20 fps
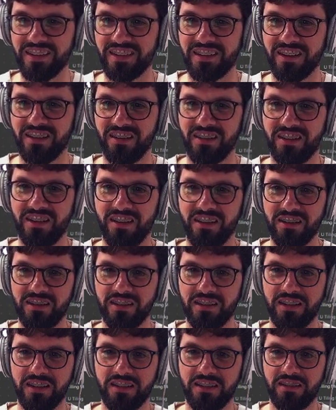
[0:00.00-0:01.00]
Oh, look,
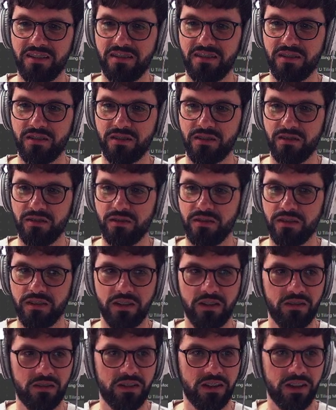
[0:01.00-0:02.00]
it's so cute.
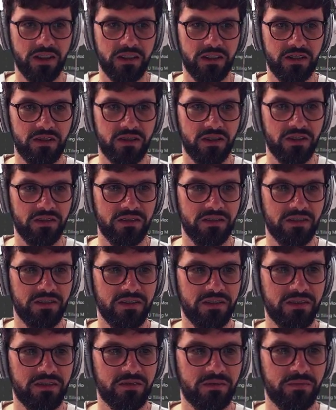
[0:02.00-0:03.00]
They're looking at each other.
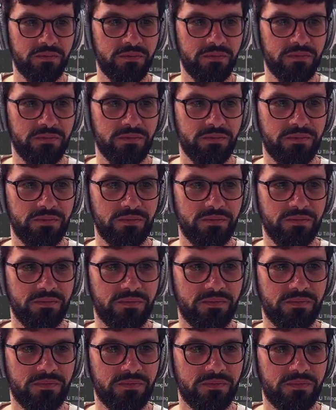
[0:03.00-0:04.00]

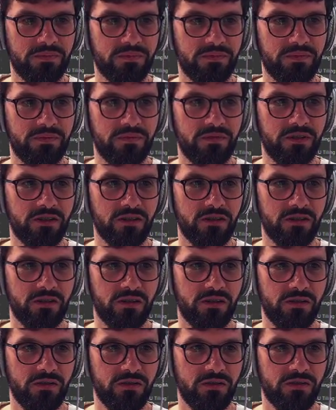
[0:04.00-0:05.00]
So
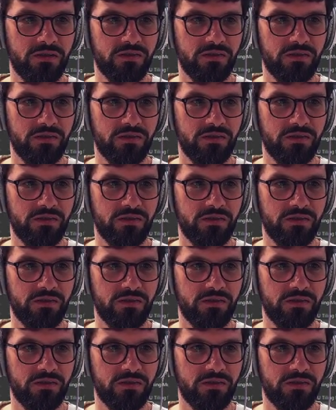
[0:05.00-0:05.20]
cute.